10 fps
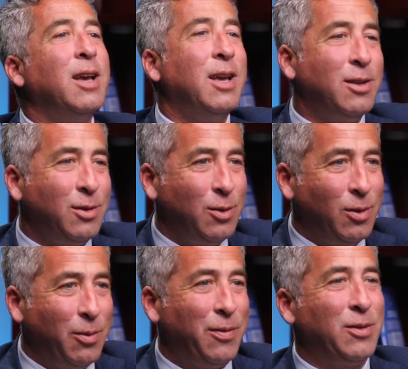into
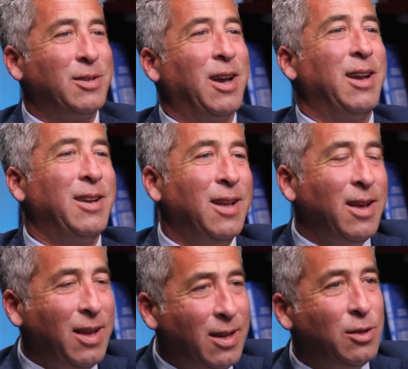Riverside,
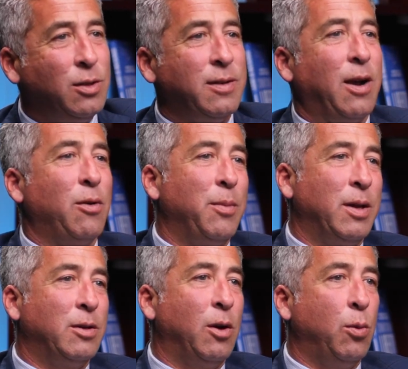into
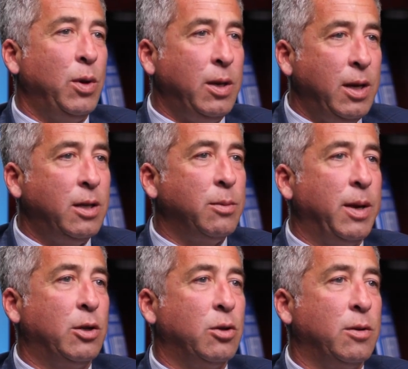Sacramento. We need to
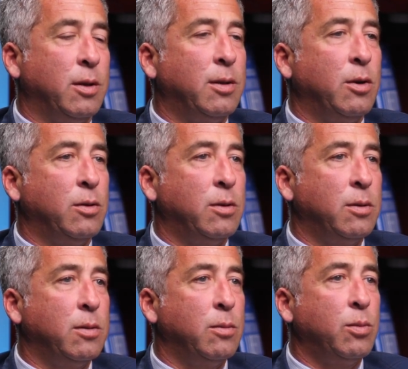make sure that
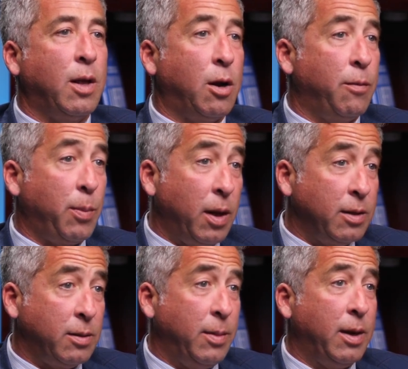that our
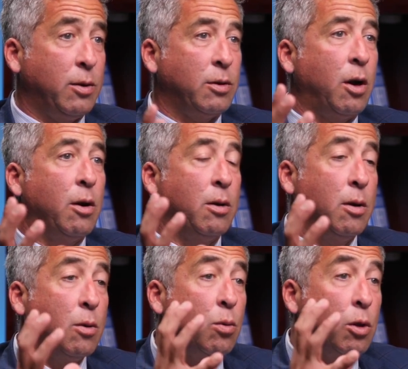policymakers are
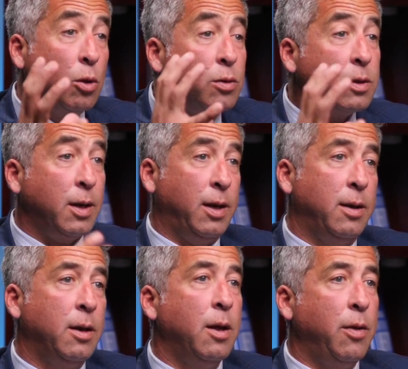
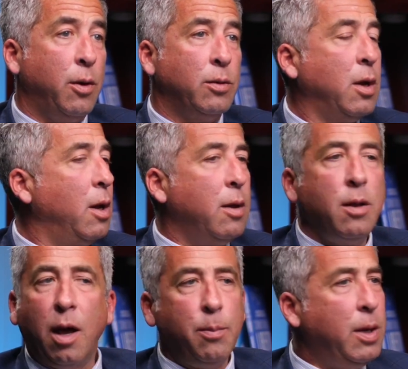loosening those,
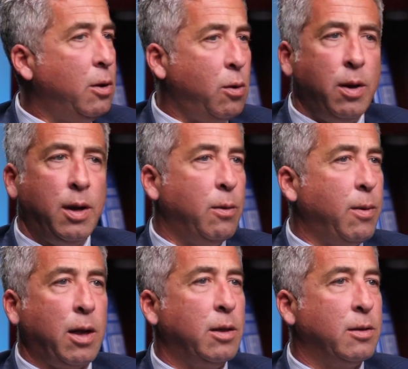creating
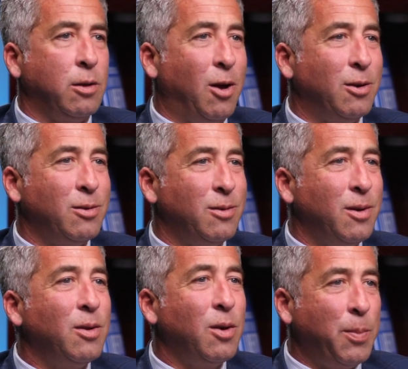reckless laws.
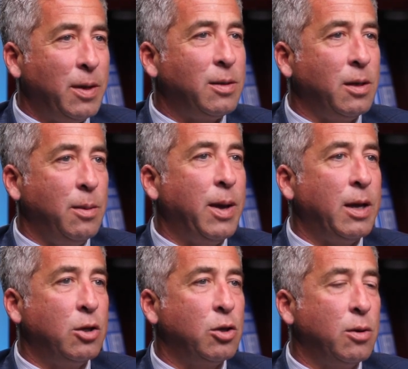They're basically
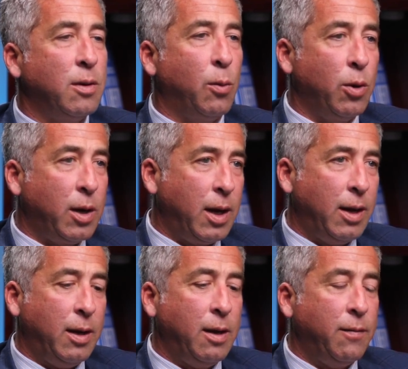making sure that we're
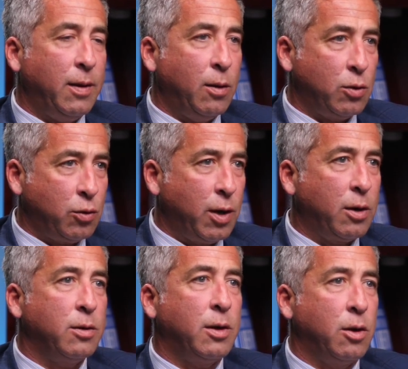giving those
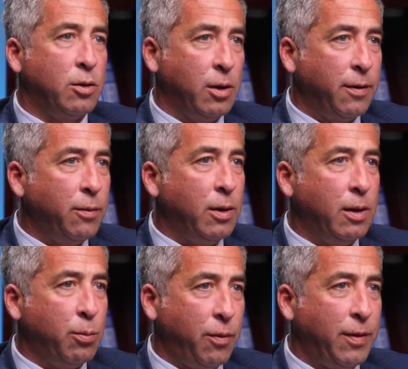truckers and our delivery
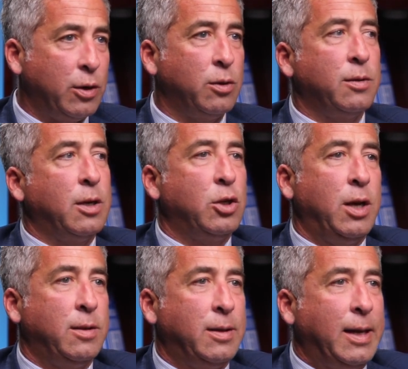professionals a
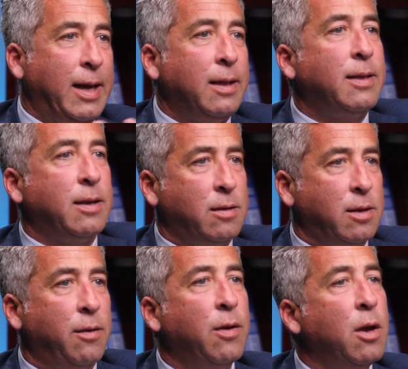chance to get that
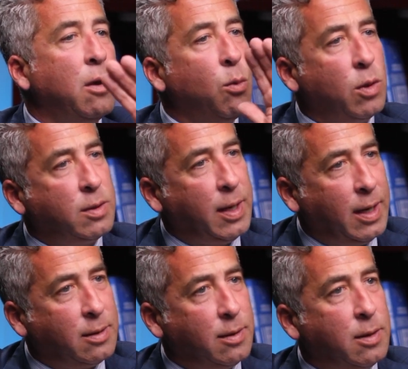stuff, once they
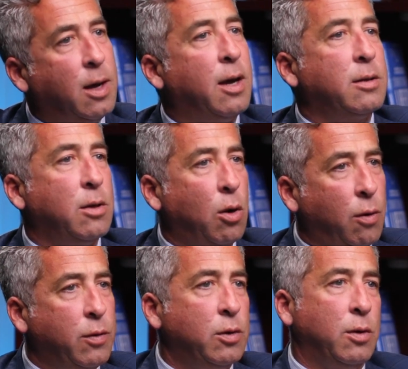get to the docks,
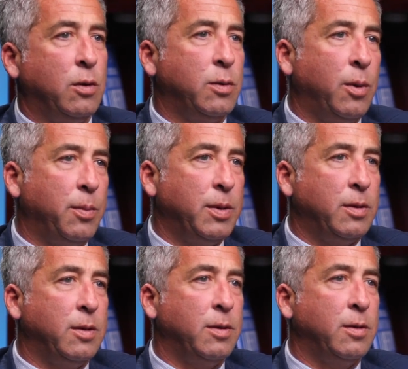over to those small
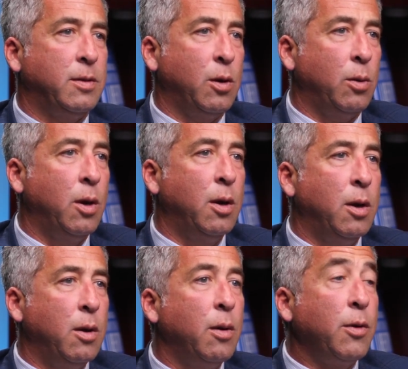businesses. So
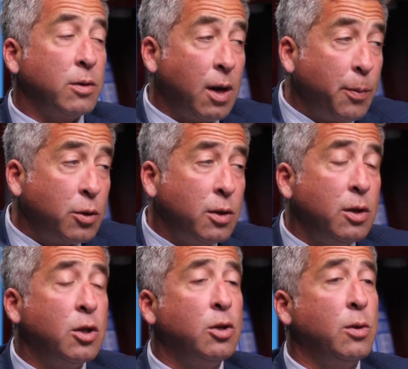there's an
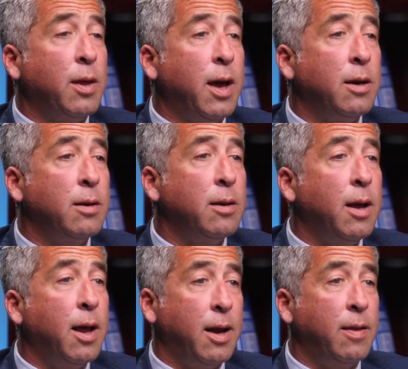opportunity to do that,
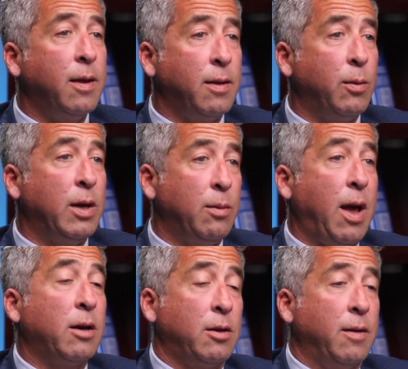and I think that we can
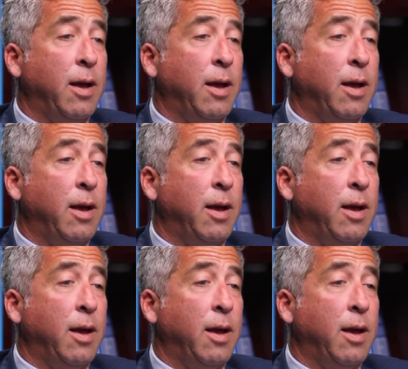act on